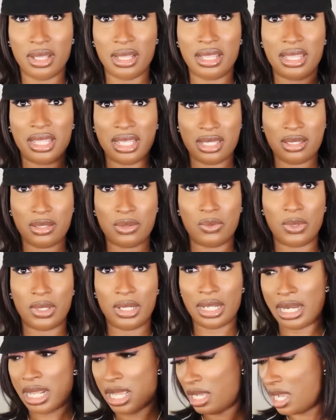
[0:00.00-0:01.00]
on this
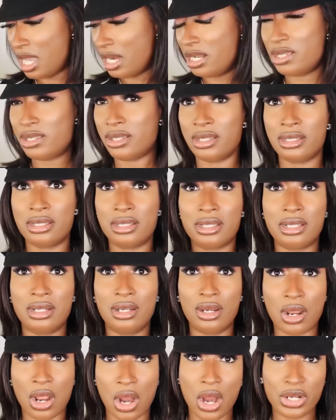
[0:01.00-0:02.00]
one and I got a
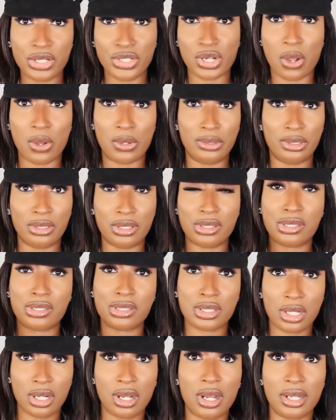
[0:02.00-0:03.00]
large on the
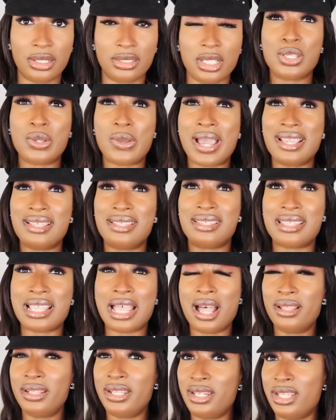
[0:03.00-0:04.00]
skirt. So I
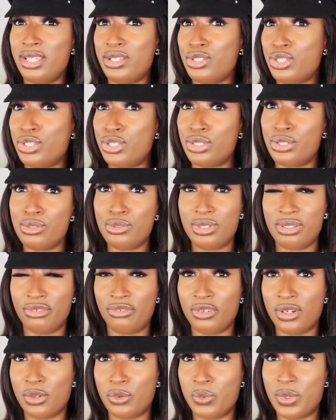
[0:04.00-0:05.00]
styled it in two
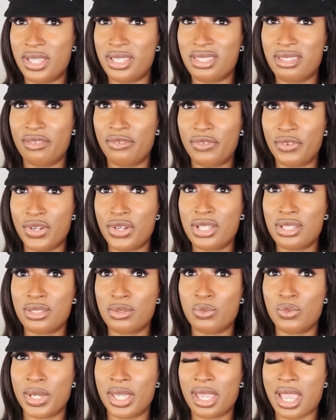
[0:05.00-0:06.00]
different ways. The
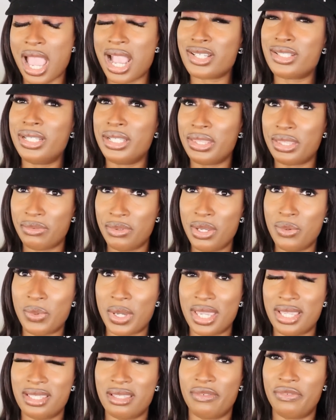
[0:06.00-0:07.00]
first way, actually three
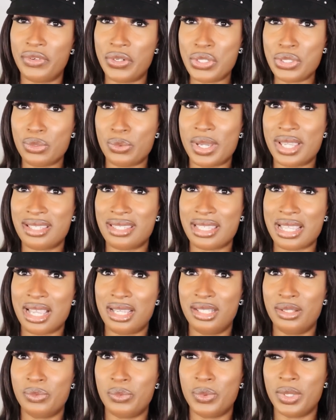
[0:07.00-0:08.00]
ways. The first way I
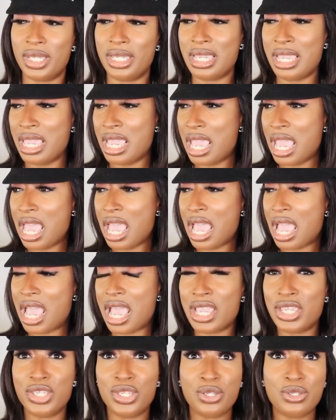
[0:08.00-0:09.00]
styled it with,
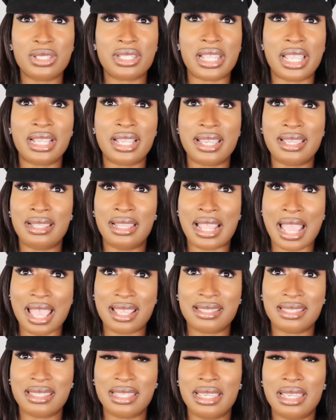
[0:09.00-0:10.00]
I used like an
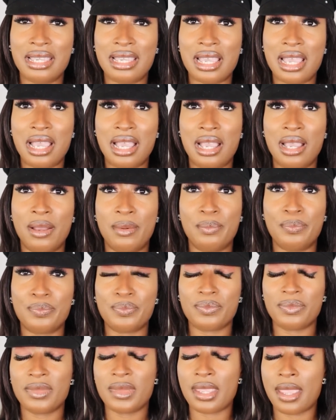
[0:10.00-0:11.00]
elastic um,
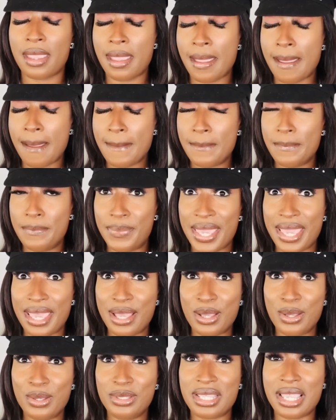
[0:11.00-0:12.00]

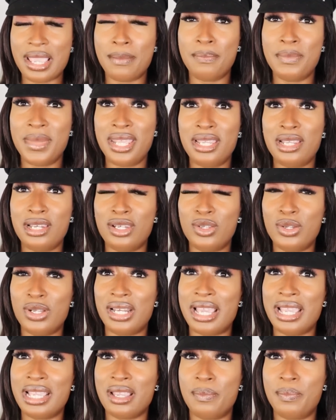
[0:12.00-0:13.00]
belt and made it
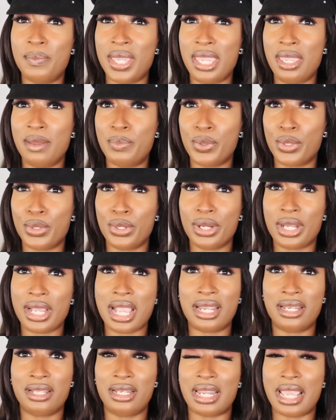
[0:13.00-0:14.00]
look like a paper
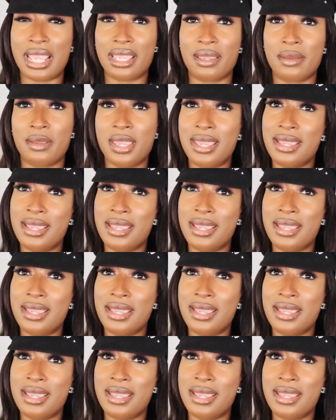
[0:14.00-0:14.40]
kind of like